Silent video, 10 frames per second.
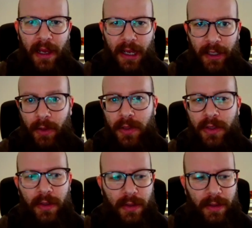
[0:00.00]
It
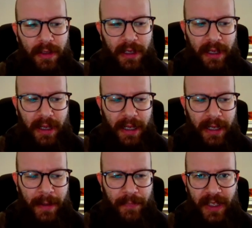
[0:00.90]
also
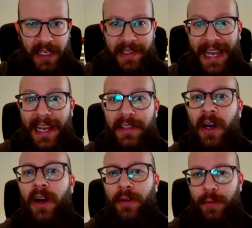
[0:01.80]
is as
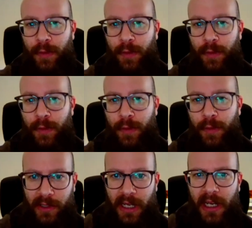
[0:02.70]
hard for fraudsters.